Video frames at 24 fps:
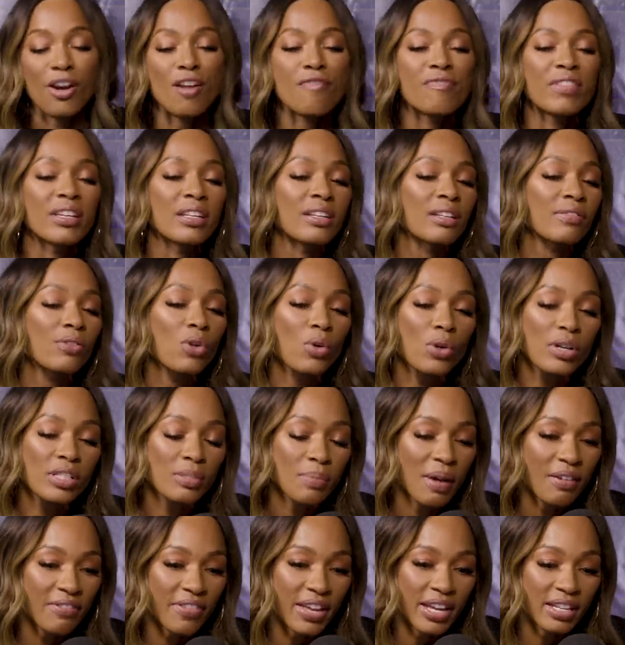And then of course
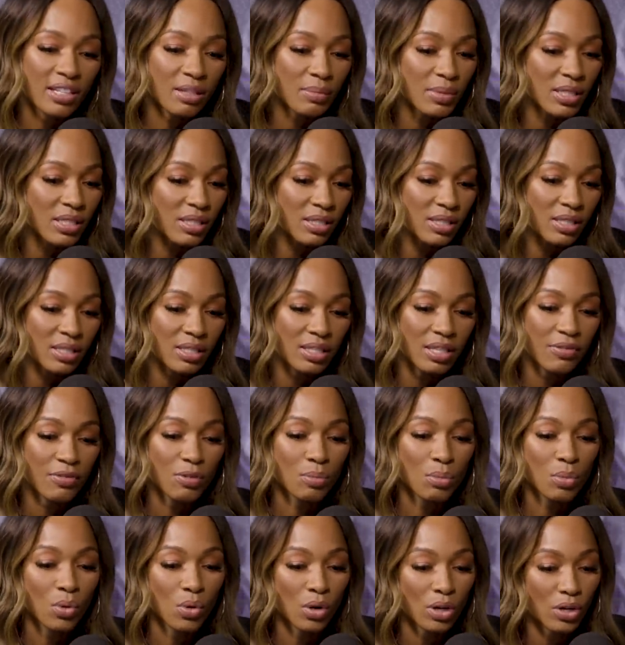my fandom is just
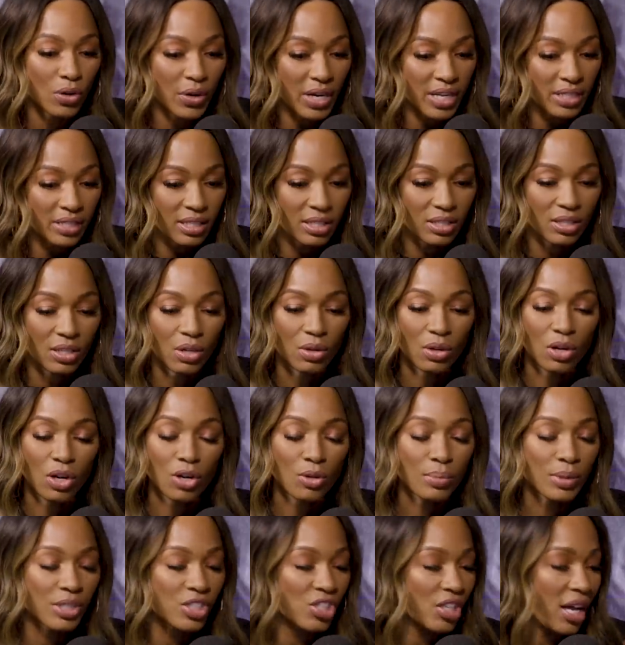even more crazy. So
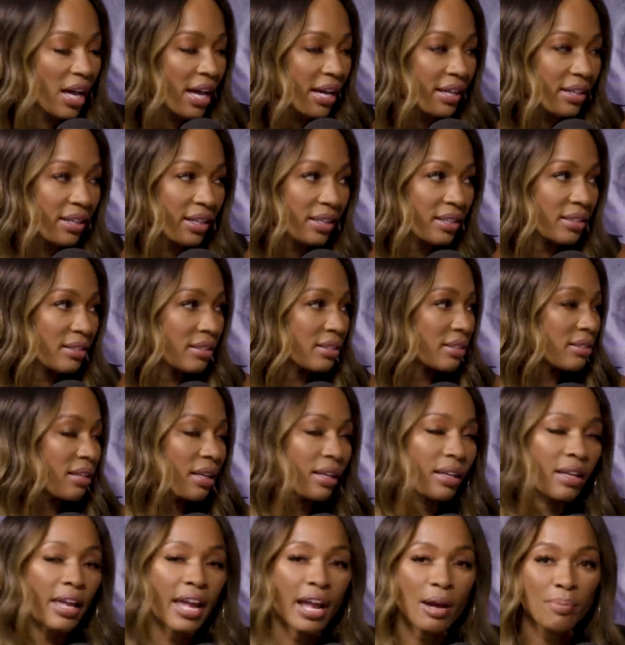Kobe Shaq uh, uh,
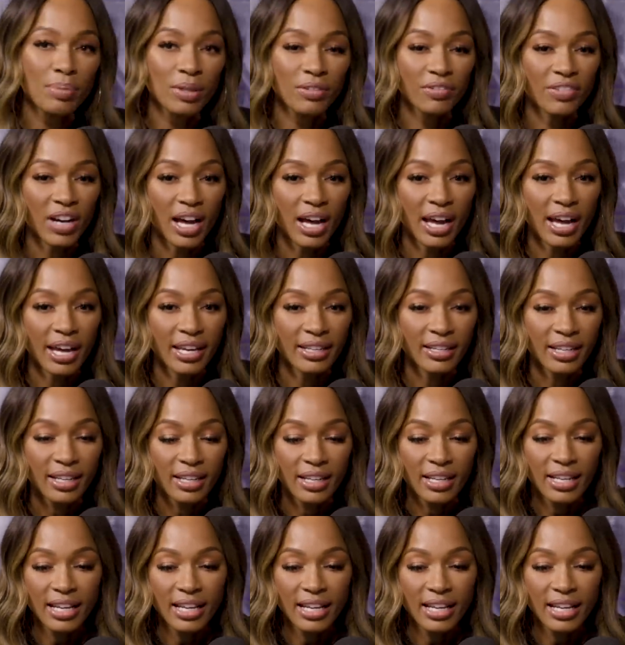mm-hmm. amplified.